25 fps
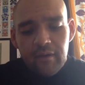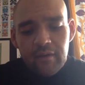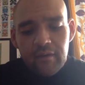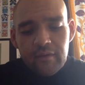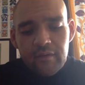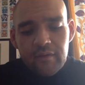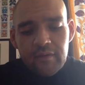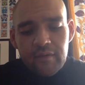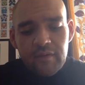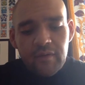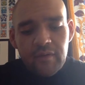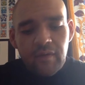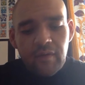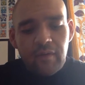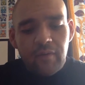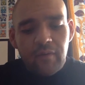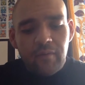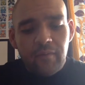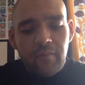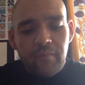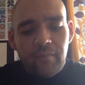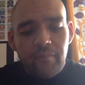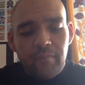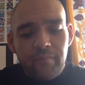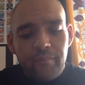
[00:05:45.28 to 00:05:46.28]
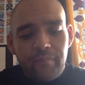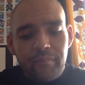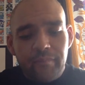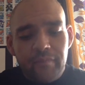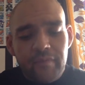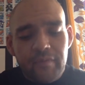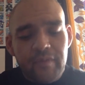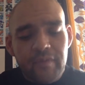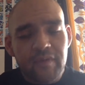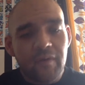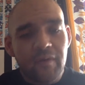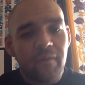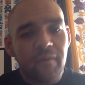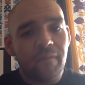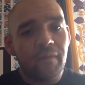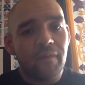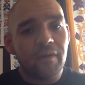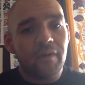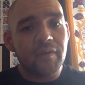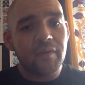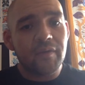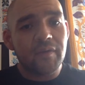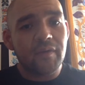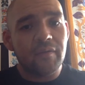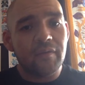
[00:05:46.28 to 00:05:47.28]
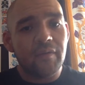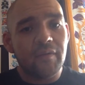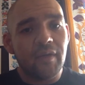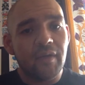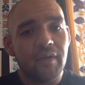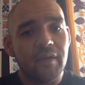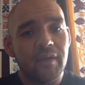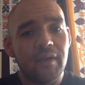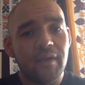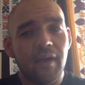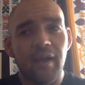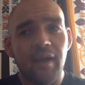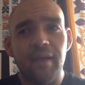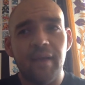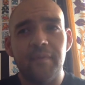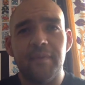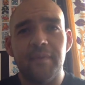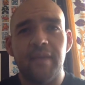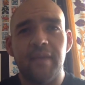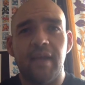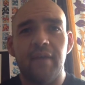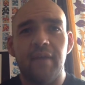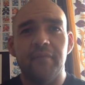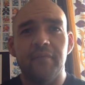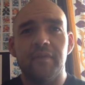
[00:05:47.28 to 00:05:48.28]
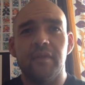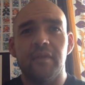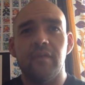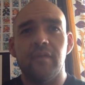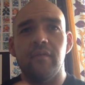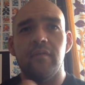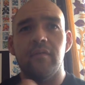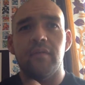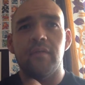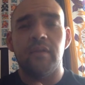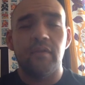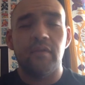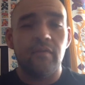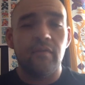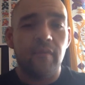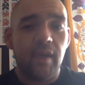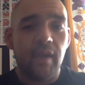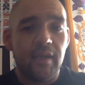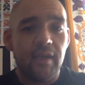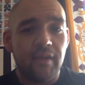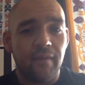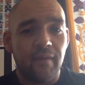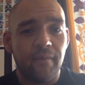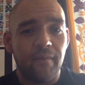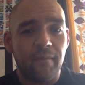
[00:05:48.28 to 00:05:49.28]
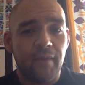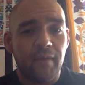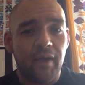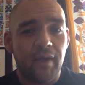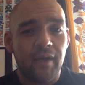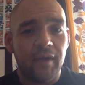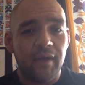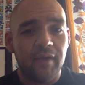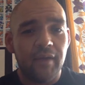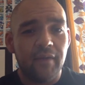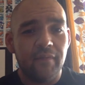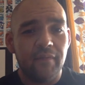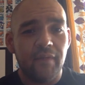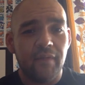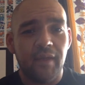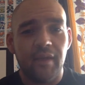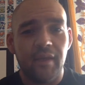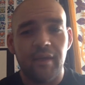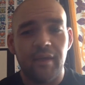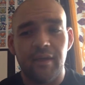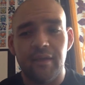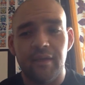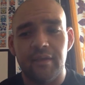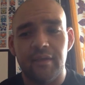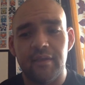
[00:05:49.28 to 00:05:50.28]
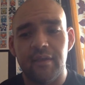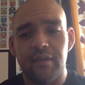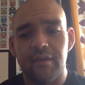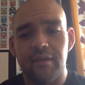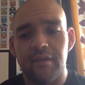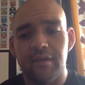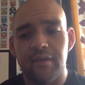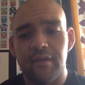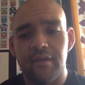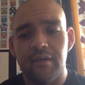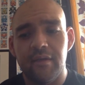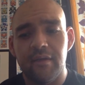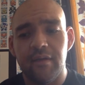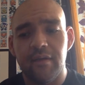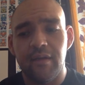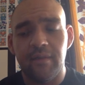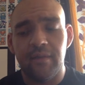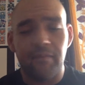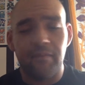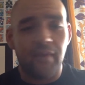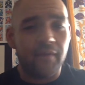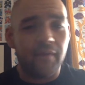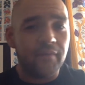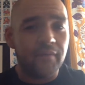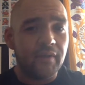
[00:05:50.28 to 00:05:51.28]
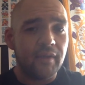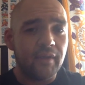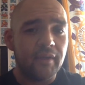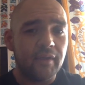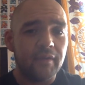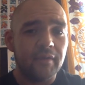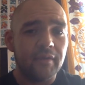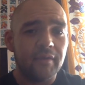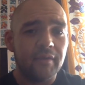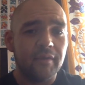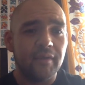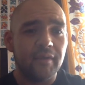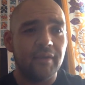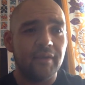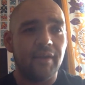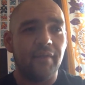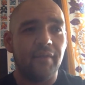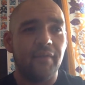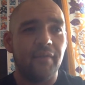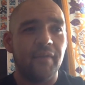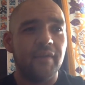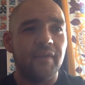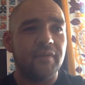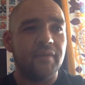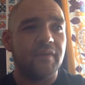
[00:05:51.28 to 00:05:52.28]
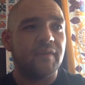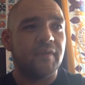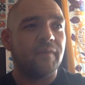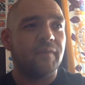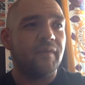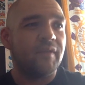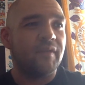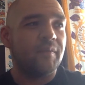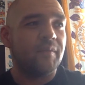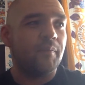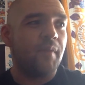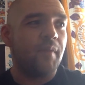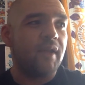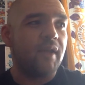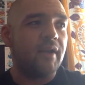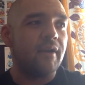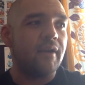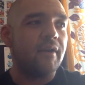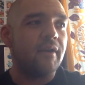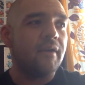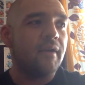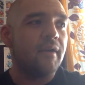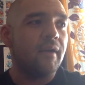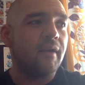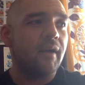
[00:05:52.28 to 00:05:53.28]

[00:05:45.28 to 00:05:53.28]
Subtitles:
So far so good. I am down to 285, and I'm loving it. Everything just feels better.